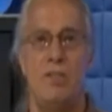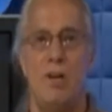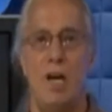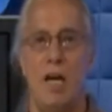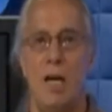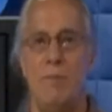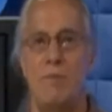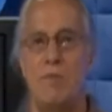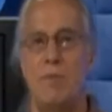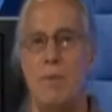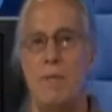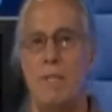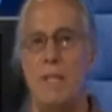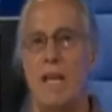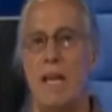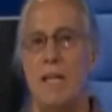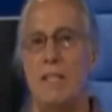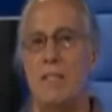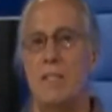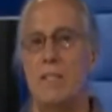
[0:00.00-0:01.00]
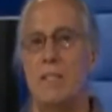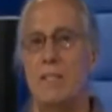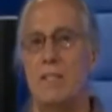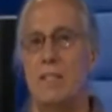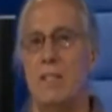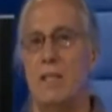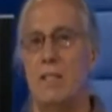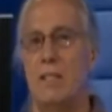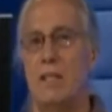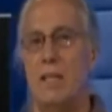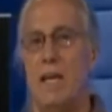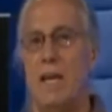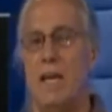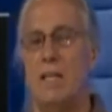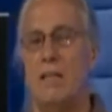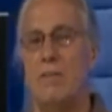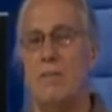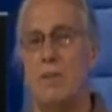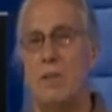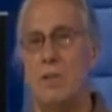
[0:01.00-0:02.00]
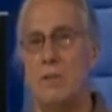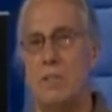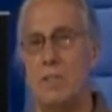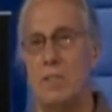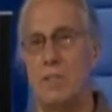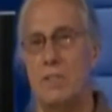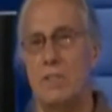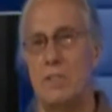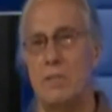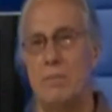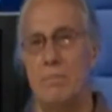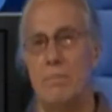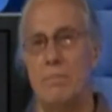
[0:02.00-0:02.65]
tribes from Atlantis and the land of Lotus.